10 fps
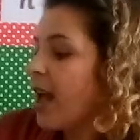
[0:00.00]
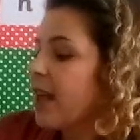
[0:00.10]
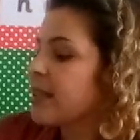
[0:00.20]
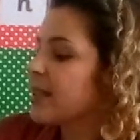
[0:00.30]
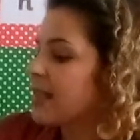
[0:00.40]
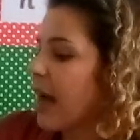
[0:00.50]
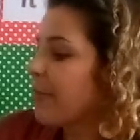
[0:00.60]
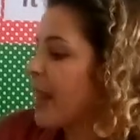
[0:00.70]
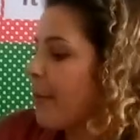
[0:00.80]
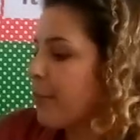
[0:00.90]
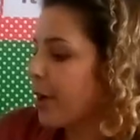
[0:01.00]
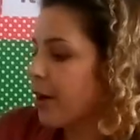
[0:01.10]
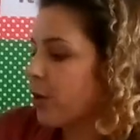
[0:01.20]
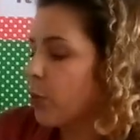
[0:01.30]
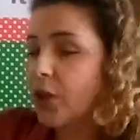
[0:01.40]
some
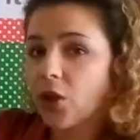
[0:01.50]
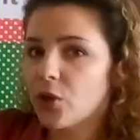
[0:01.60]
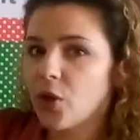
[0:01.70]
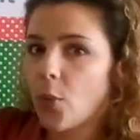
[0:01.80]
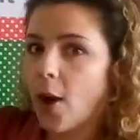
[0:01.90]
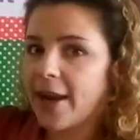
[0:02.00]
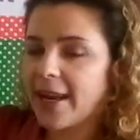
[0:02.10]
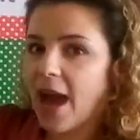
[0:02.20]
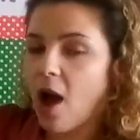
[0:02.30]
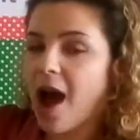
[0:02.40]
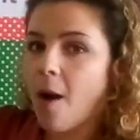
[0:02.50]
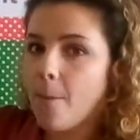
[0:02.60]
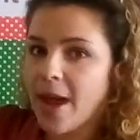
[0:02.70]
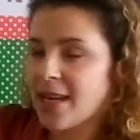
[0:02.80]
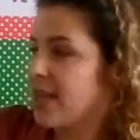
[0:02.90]
number, we don't know right now how
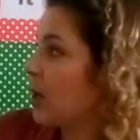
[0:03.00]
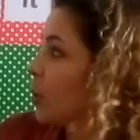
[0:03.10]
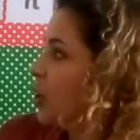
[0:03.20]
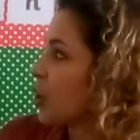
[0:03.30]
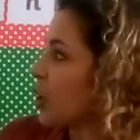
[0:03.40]
many, which